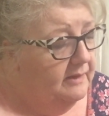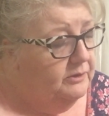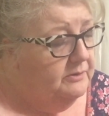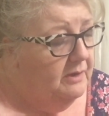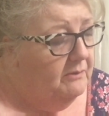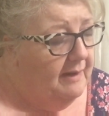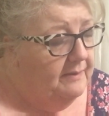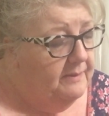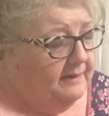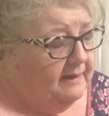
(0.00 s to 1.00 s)
You know, I
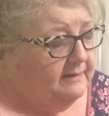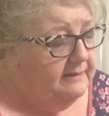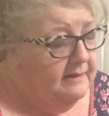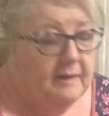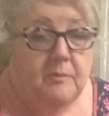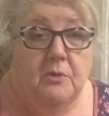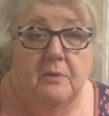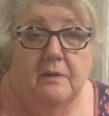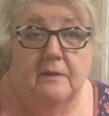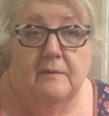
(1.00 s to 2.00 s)
think anytime you
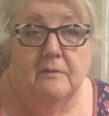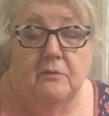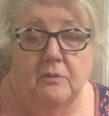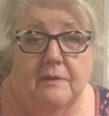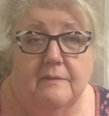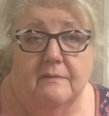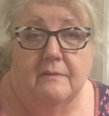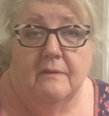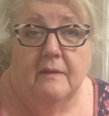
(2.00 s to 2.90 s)
can increase